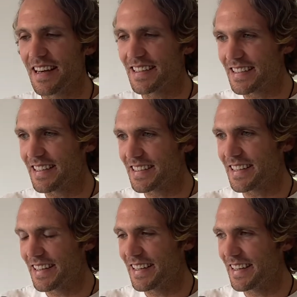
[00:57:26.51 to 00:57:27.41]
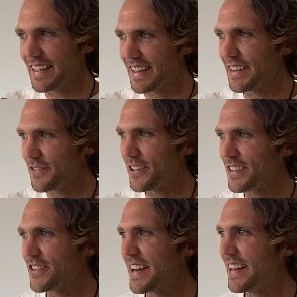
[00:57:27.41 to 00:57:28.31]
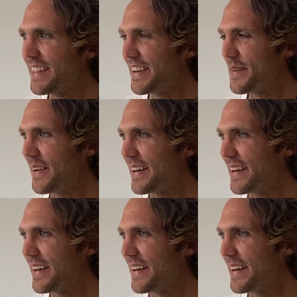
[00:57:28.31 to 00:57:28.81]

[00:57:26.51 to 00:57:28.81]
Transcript: It's the frustrating thing about